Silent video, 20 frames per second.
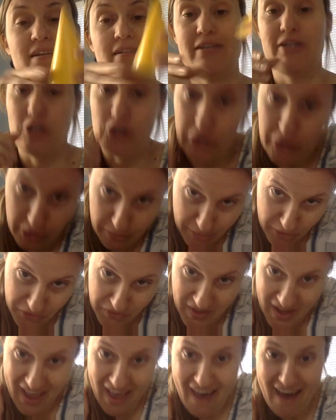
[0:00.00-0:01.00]
You know, your
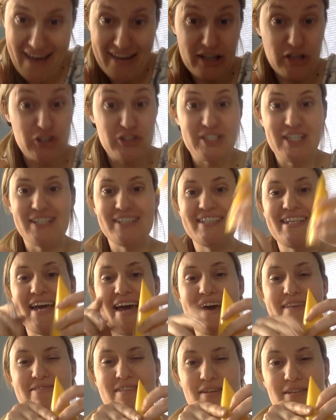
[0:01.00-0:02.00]
birthday hat, your dunce
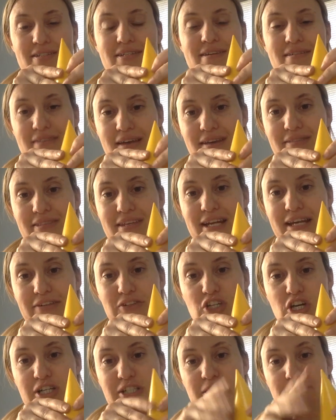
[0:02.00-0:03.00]
hat, things like that I
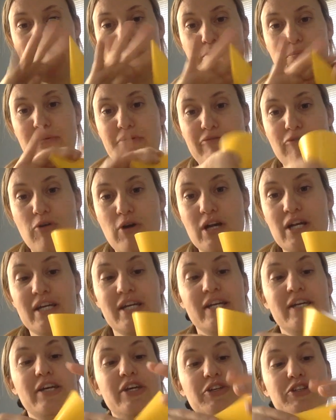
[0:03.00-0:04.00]
talked about before.
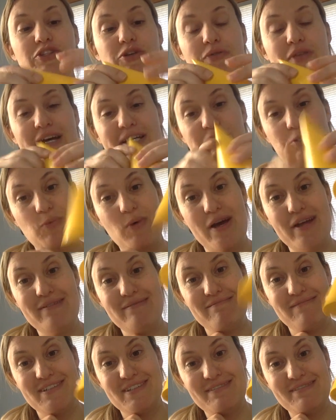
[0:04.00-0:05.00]
So that's what
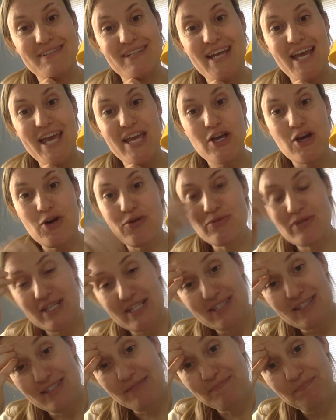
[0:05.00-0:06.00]
a cone
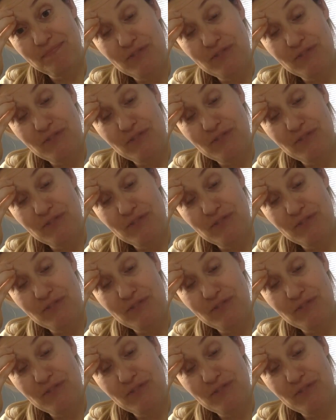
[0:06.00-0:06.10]
is.